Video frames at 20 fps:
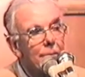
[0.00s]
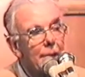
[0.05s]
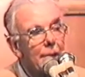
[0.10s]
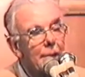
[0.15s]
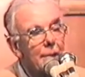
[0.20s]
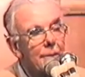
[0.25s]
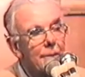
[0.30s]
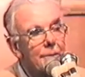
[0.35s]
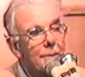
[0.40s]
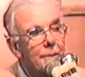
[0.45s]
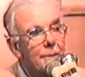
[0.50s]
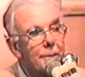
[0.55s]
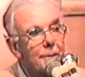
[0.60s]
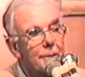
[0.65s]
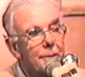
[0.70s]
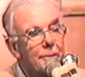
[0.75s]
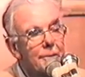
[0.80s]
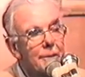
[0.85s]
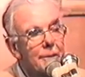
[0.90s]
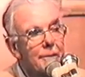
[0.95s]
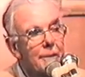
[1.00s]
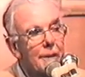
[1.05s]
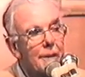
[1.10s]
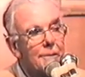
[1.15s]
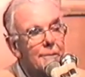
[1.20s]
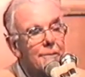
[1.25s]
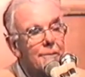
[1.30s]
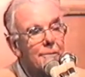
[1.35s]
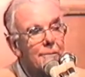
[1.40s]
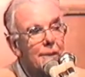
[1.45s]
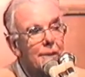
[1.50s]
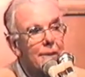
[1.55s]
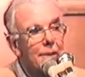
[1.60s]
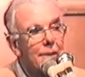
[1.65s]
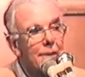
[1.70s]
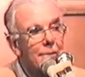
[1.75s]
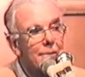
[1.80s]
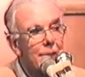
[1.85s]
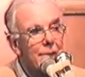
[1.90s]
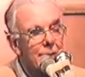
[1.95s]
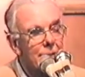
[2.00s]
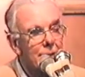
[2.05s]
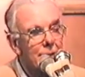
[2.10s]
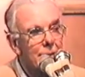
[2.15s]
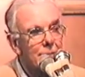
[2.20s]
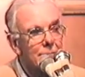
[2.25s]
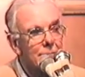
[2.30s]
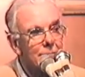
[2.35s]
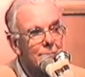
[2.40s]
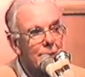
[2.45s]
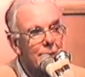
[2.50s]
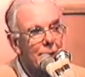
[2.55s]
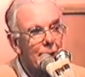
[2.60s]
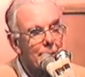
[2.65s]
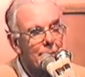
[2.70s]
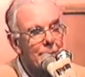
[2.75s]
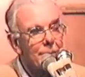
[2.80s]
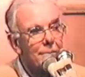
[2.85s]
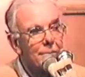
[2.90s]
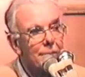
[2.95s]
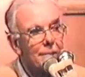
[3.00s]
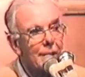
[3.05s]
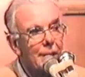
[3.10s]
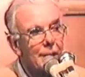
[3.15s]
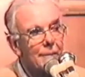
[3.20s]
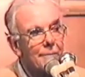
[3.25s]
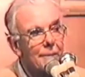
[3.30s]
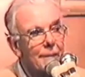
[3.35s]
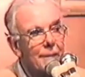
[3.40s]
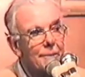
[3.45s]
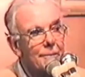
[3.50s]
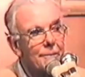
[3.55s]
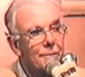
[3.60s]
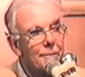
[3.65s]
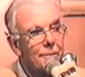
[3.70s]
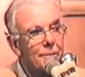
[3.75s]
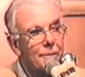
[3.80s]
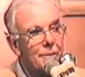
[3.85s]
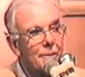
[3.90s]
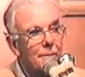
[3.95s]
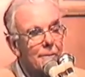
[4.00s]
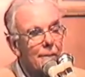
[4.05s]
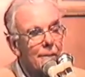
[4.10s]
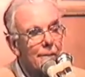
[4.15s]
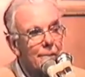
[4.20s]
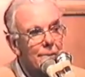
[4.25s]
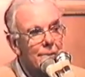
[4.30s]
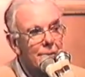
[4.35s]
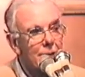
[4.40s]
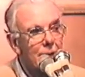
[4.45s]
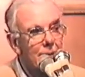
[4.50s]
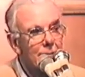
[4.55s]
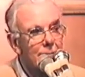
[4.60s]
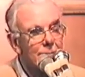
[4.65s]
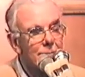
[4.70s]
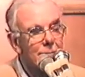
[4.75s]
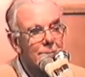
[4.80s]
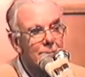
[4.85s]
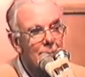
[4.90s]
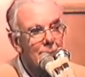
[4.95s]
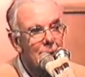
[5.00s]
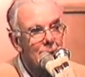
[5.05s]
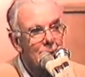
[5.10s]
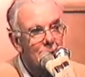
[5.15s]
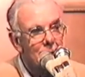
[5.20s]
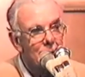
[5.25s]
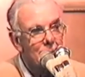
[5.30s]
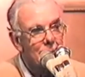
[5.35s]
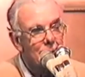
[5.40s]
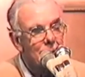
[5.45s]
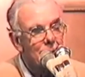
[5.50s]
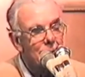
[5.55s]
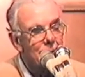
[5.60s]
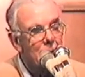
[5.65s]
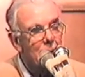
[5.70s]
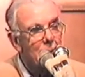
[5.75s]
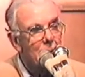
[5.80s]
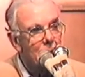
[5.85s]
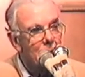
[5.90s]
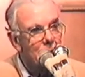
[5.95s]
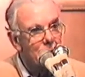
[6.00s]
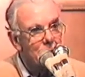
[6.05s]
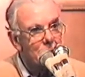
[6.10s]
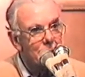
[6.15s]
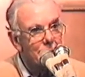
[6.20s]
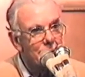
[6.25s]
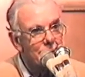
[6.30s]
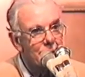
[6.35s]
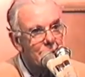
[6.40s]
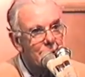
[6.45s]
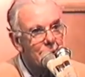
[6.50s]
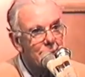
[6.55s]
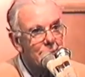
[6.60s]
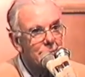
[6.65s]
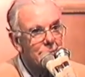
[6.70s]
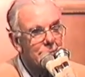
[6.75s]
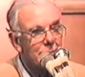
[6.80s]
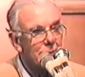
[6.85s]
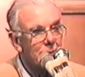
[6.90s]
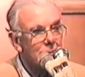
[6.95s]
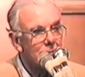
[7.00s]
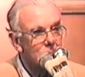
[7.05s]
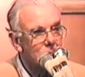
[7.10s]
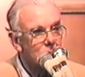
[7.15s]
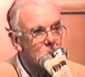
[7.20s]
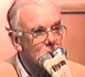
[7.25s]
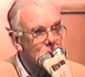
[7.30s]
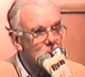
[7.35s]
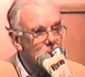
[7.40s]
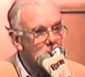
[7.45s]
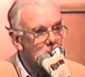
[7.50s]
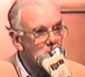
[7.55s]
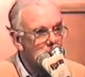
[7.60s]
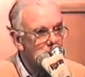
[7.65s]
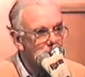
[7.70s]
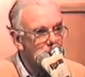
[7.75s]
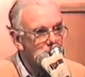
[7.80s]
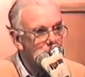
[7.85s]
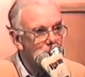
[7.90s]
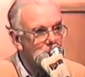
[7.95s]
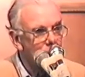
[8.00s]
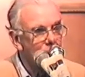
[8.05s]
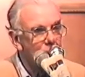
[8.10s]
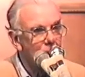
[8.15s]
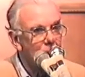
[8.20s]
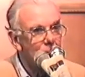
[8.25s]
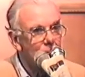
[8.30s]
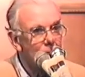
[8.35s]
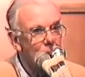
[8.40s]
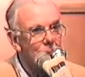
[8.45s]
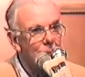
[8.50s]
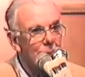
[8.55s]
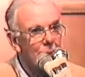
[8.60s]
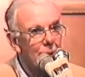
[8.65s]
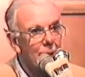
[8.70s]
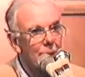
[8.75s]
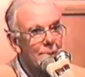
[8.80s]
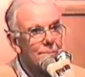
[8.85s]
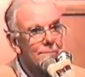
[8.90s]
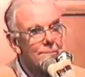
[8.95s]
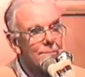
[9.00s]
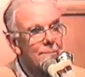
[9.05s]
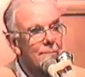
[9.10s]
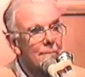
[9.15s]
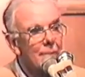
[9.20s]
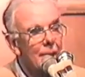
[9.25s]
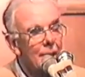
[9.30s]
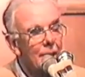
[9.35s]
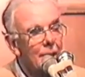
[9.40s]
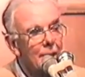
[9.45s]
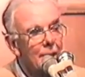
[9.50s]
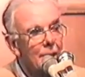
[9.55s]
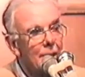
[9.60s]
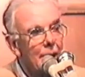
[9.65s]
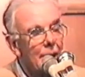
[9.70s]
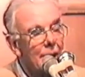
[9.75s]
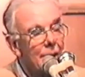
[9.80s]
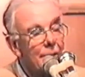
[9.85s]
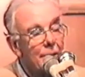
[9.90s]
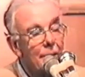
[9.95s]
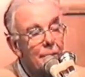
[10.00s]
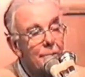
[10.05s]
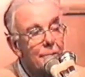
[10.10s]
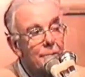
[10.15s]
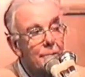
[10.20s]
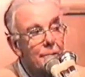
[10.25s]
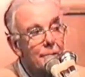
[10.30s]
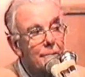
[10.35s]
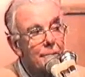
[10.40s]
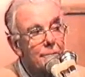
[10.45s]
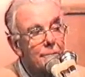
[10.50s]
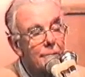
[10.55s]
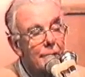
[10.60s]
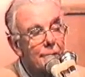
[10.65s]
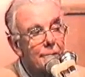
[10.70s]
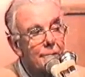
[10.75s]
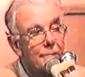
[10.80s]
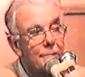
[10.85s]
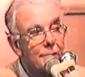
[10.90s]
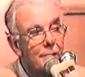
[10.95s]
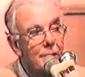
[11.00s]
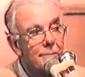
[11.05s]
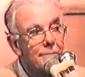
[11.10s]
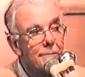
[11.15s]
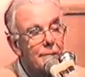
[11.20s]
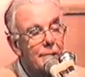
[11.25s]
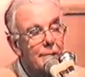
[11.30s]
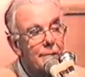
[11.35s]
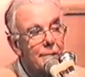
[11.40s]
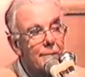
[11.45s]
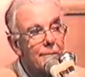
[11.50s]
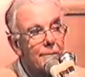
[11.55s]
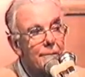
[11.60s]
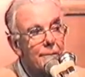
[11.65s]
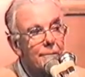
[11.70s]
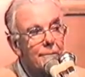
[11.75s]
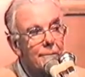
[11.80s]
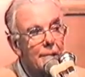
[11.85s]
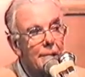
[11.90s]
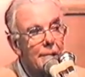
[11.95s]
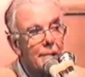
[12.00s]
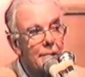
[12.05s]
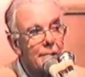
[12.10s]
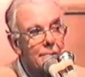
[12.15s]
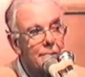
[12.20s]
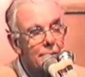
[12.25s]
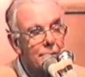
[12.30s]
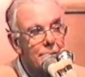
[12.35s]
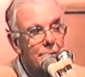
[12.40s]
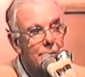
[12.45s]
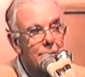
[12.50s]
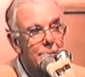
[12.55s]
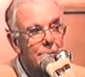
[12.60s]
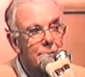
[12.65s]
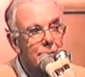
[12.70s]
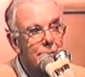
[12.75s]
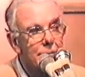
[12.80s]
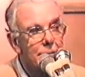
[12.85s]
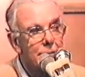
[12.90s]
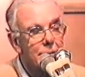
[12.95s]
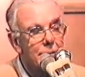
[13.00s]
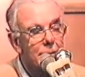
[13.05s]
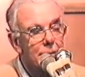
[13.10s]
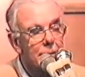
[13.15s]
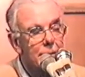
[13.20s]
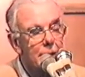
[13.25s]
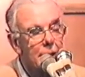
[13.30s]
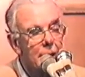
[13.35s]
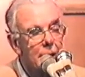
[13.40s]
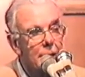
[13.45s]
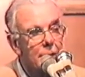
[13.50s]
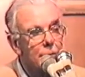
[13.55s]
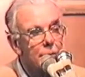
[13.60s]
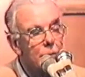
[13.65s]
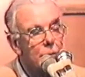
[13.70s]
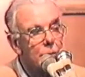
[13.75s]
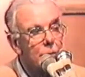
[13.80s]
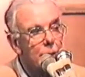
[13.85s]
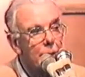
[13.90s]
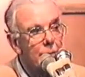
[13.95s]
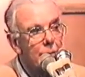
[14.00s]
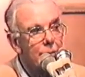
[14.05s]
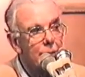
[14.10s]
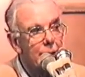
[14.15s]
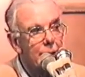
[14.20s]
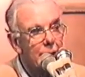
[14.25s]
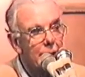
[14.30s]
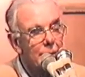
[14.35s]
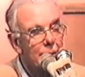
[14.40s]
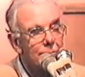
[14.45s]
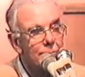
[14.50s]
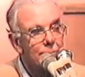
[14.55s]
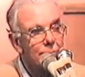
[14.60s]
take this into consideration when assessing what happened with our friends at Le Mans this time, because they won at Silverstone on what is an airfield circuit, basically. And those sort of races are very different, really, to a true road circuit.